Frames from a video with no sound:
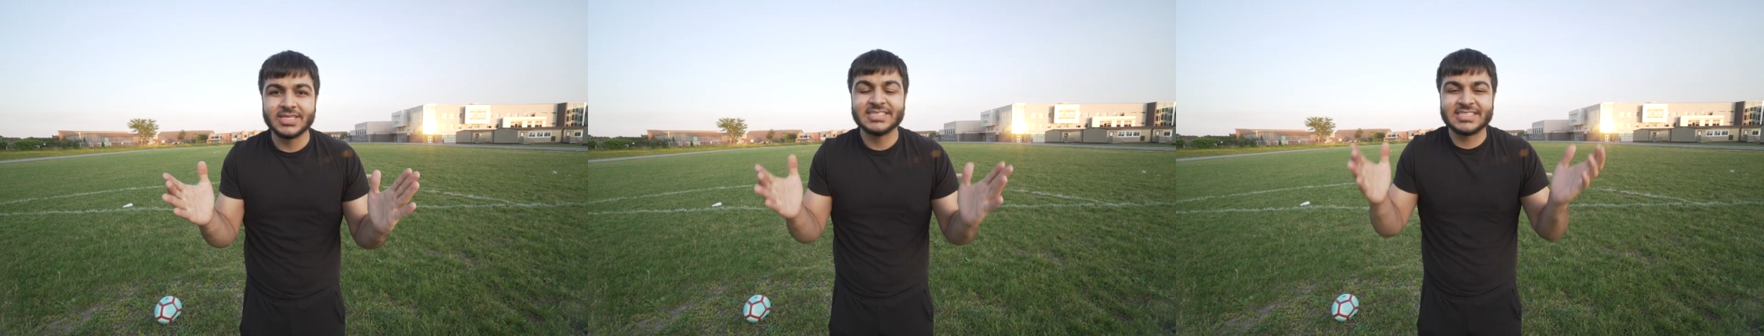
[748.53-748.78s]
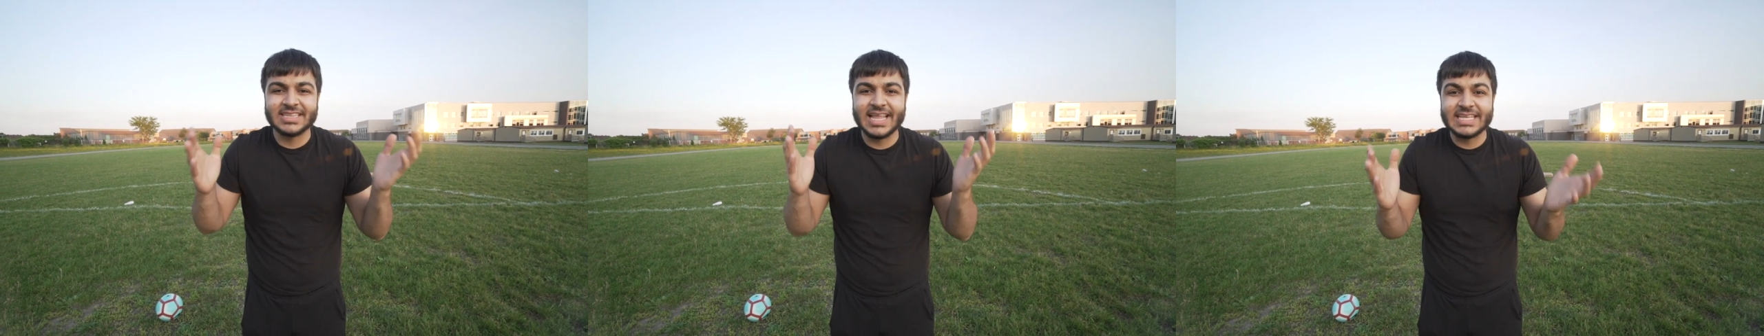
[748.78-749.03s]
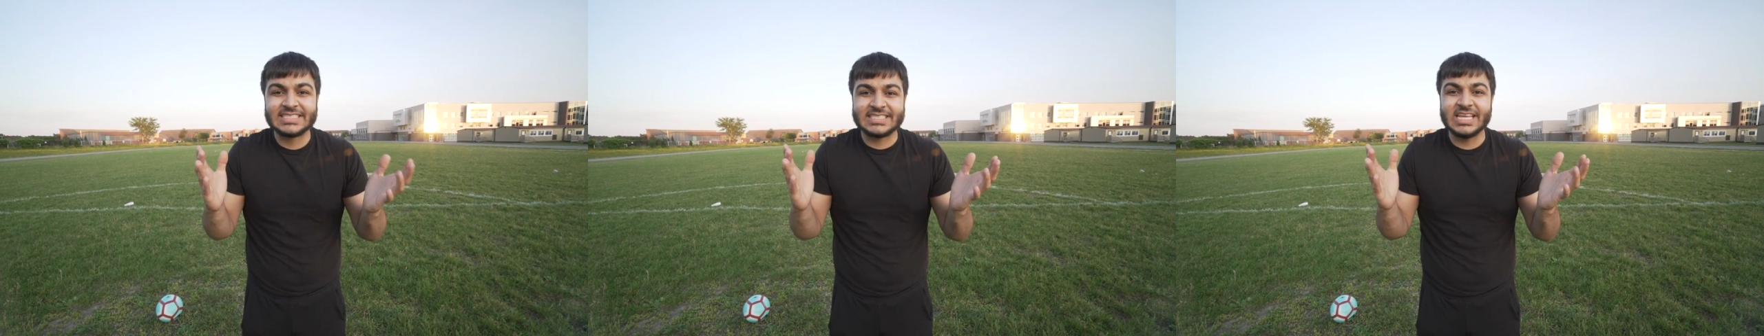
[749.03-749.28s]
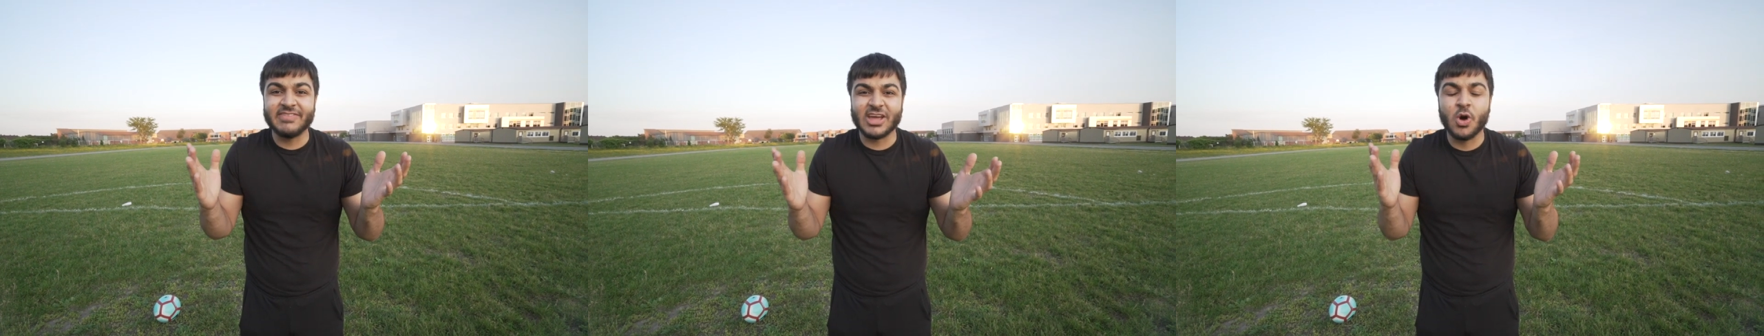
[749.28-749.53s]
So let's
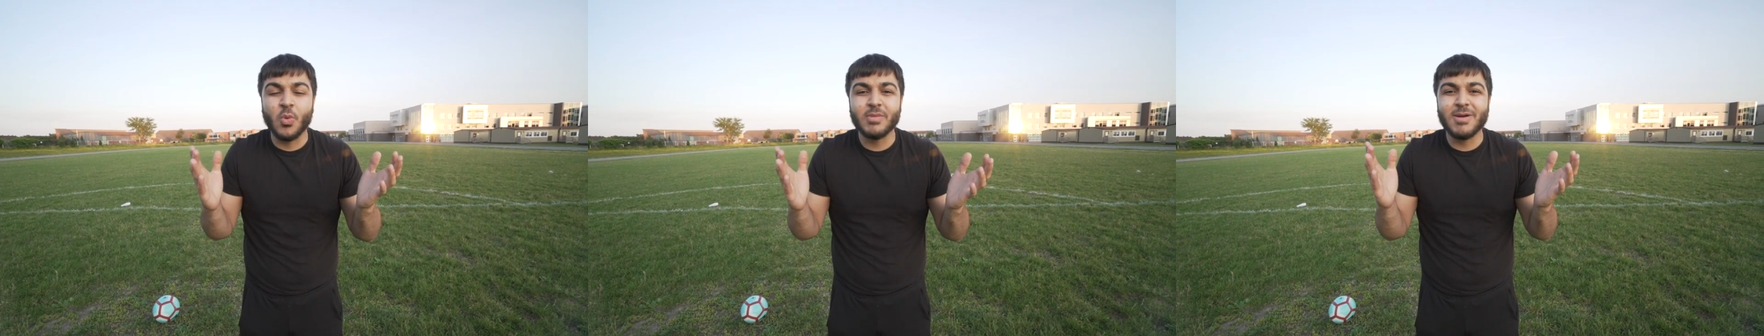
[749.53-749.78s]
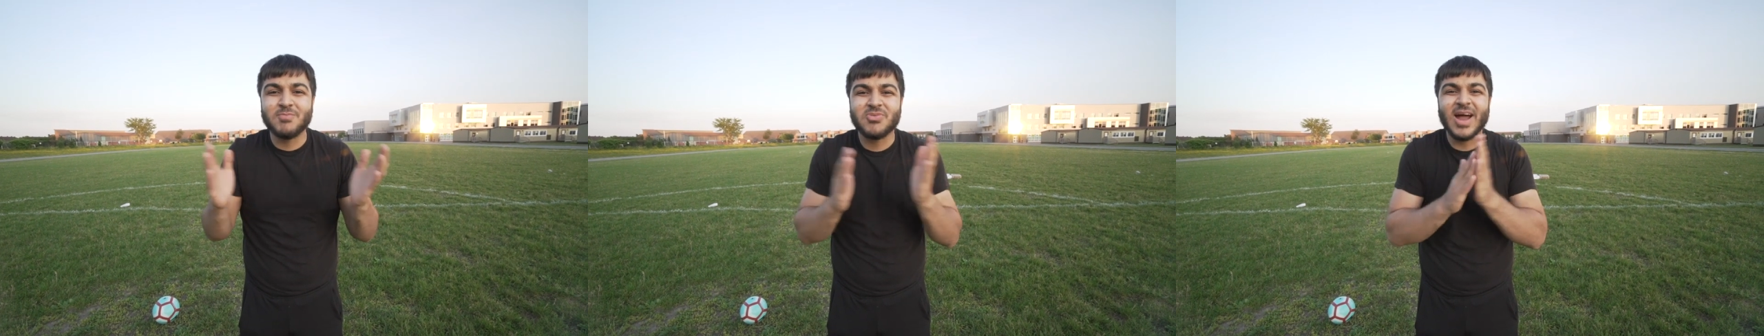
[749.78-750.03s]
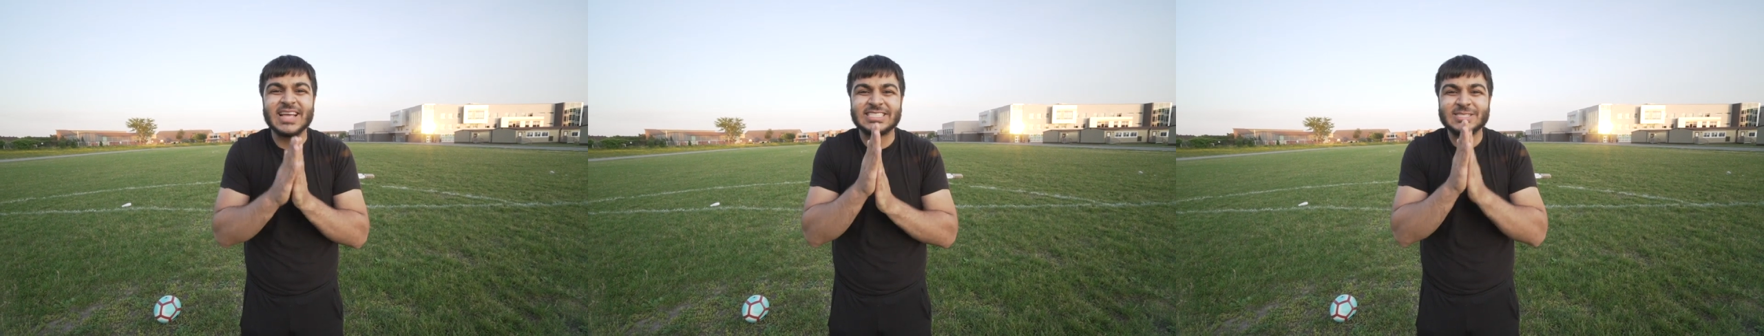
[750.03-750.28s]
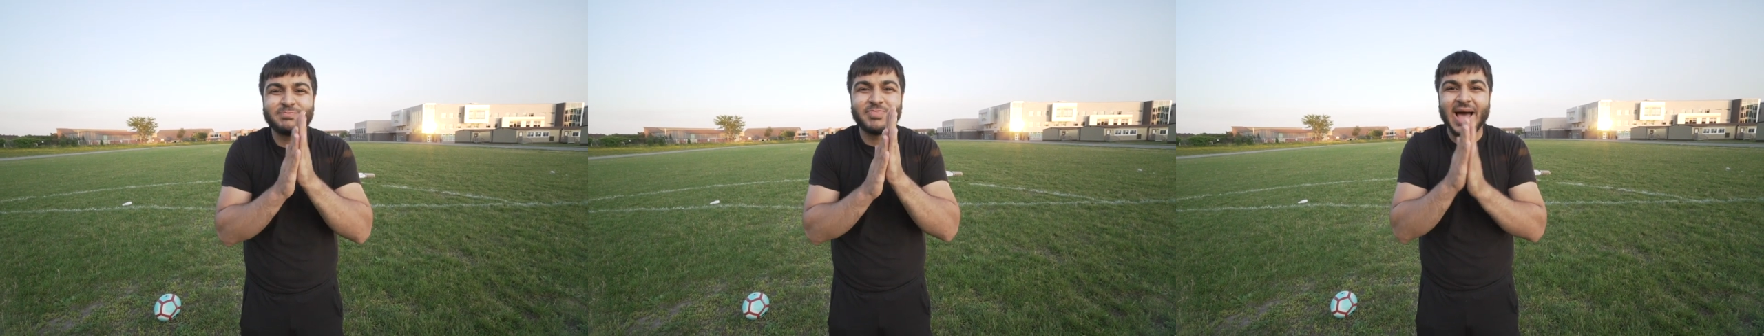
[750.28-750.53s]
see if I can win my
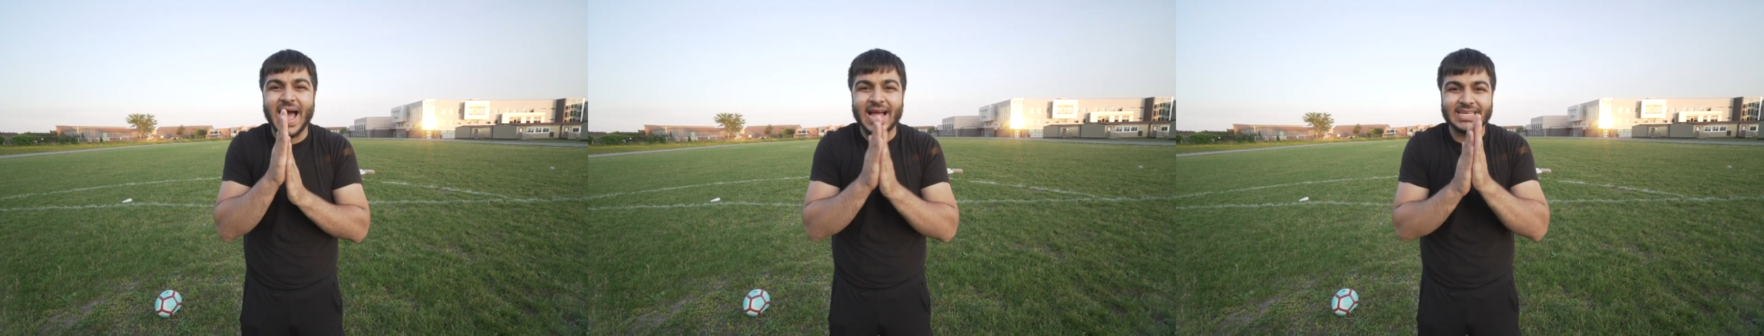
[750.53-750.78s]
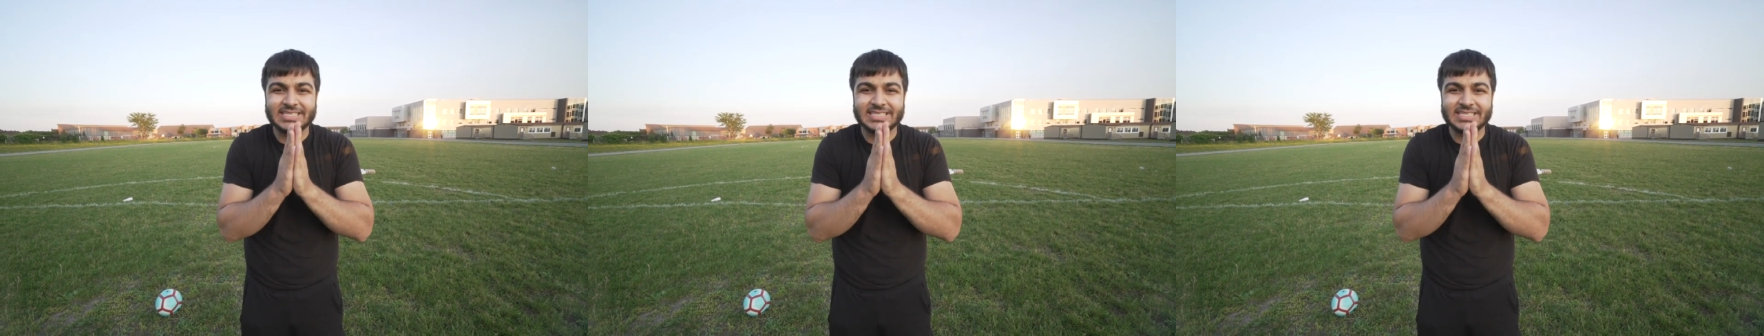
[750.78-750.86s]
prizes back.